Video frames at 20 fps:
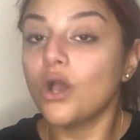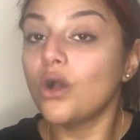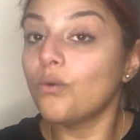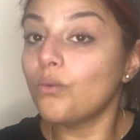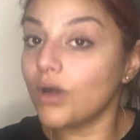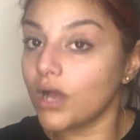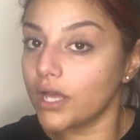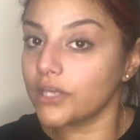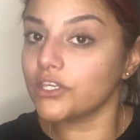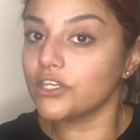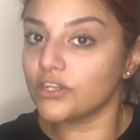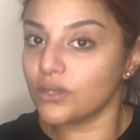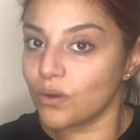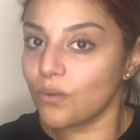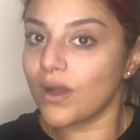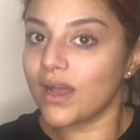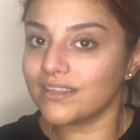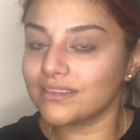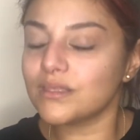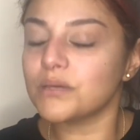Well, you know
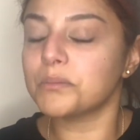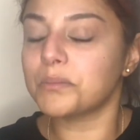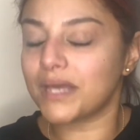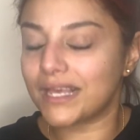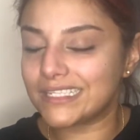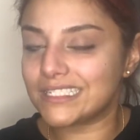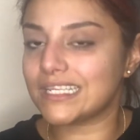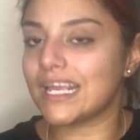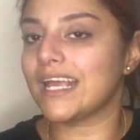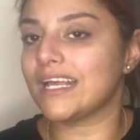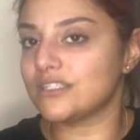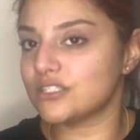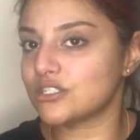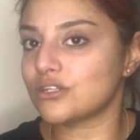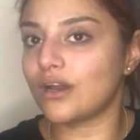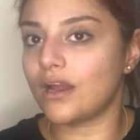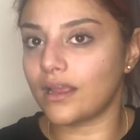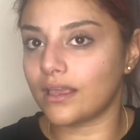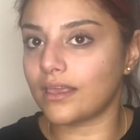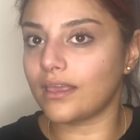what? The best
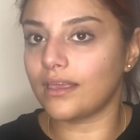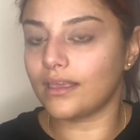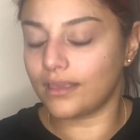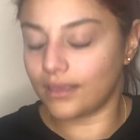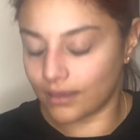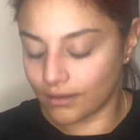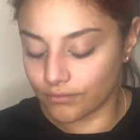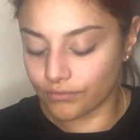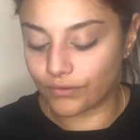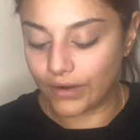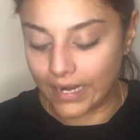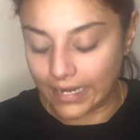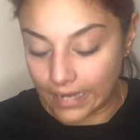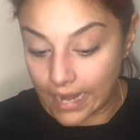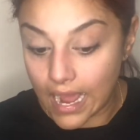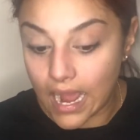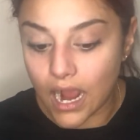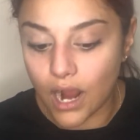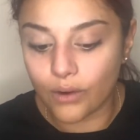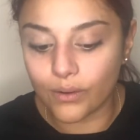answer I can give right
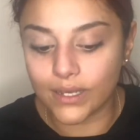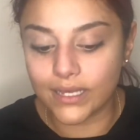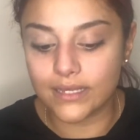now